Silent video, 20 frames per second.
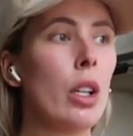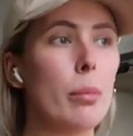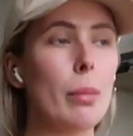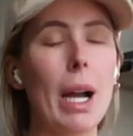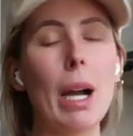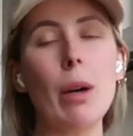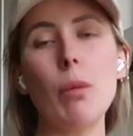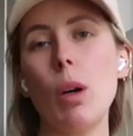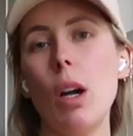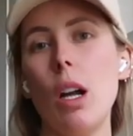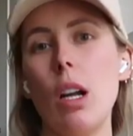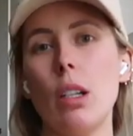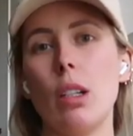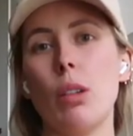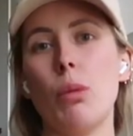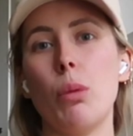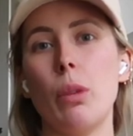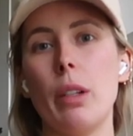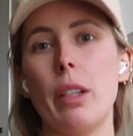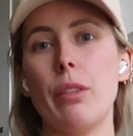mat
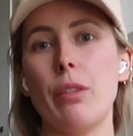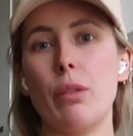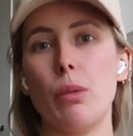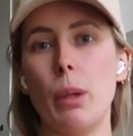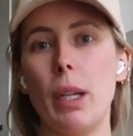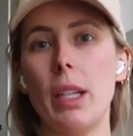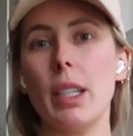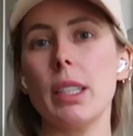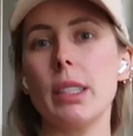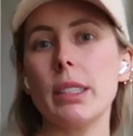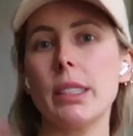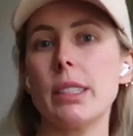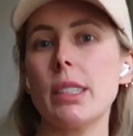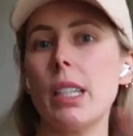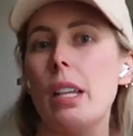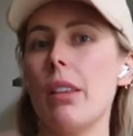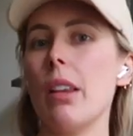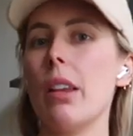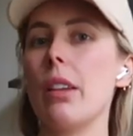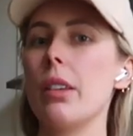work with weights
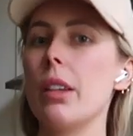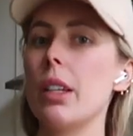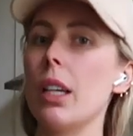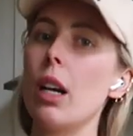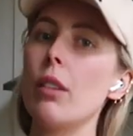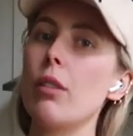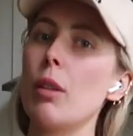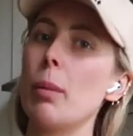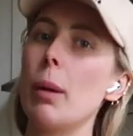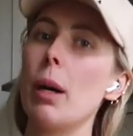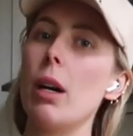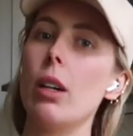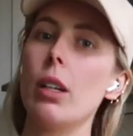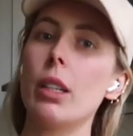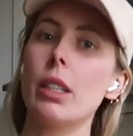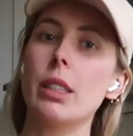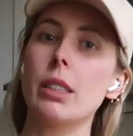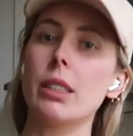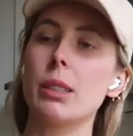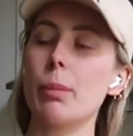and then the other
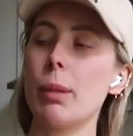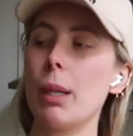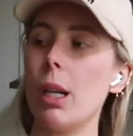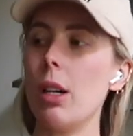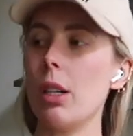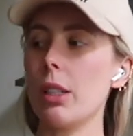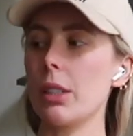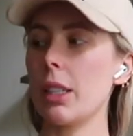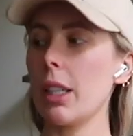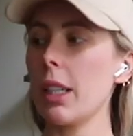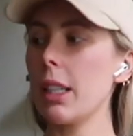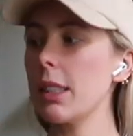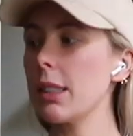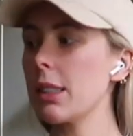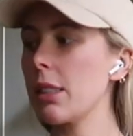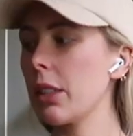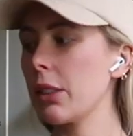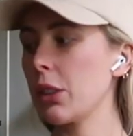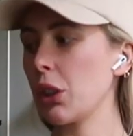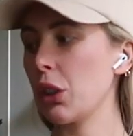part is
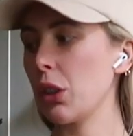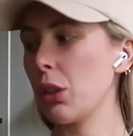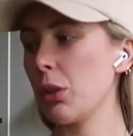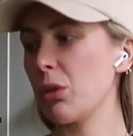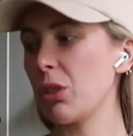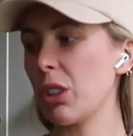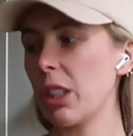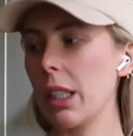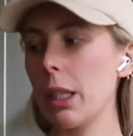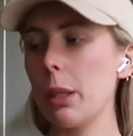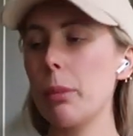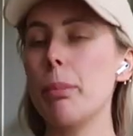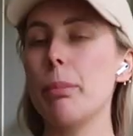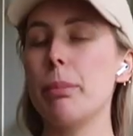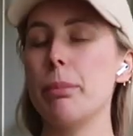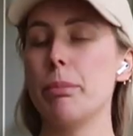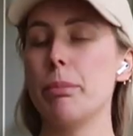Pilates. So you really